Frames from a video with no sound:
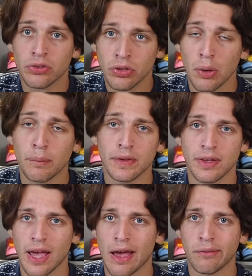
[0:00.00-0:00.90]
jump
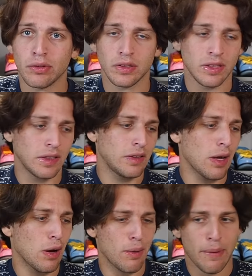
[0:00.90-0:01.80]
into every
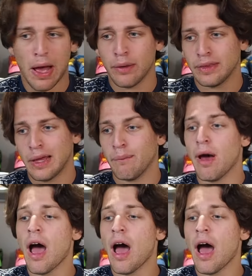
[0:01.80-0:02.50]
detail about them.